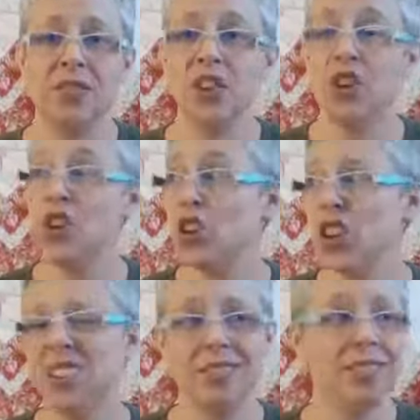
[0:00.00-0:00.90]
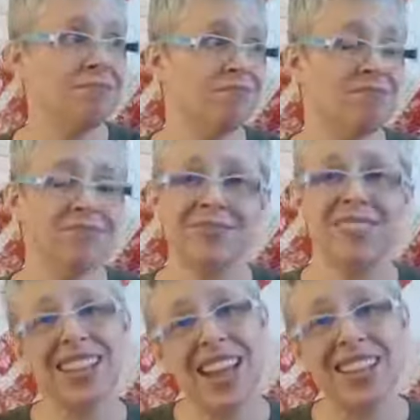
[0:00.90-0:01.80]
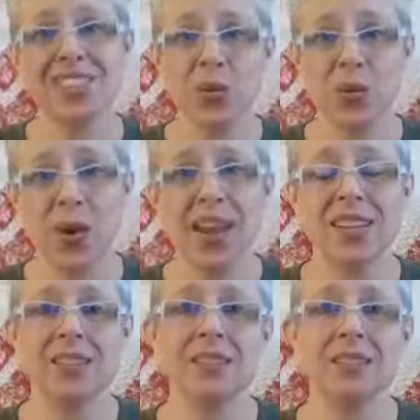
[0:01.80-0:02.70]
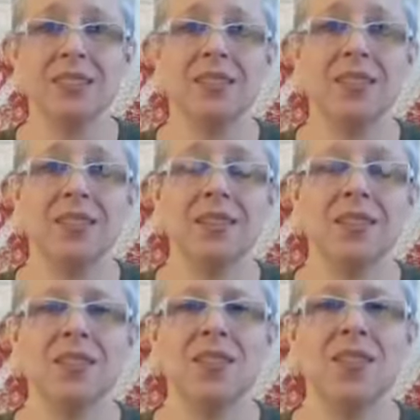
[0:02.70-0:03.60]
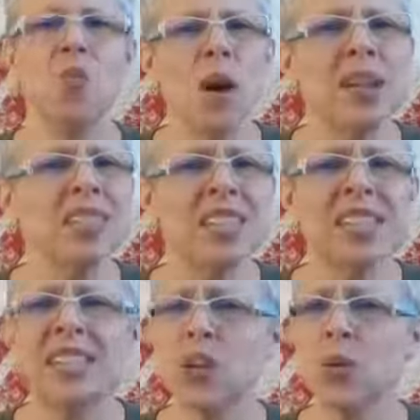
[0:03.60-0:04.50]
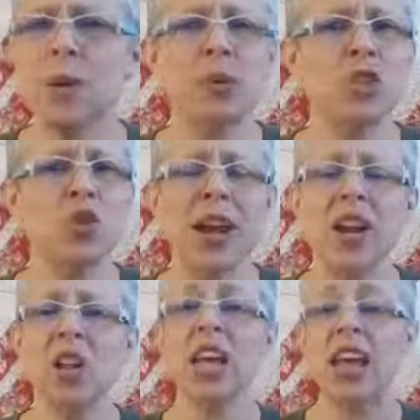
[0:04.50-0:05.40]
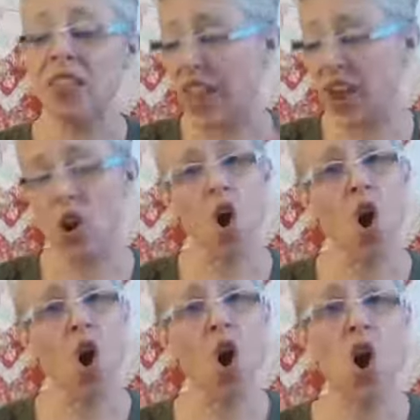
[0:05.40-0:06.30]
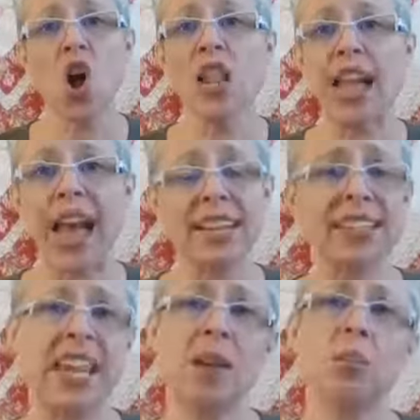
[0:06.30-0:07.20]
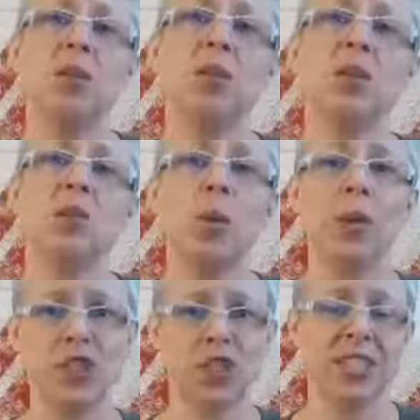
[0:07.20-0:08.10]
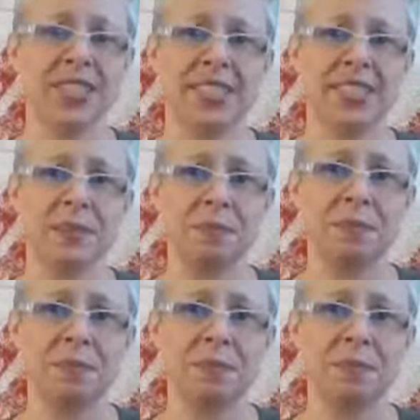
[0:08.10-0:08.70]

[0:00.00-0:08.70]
The good, the not so great, the ones considering betrayal, they are all at table with Jesus.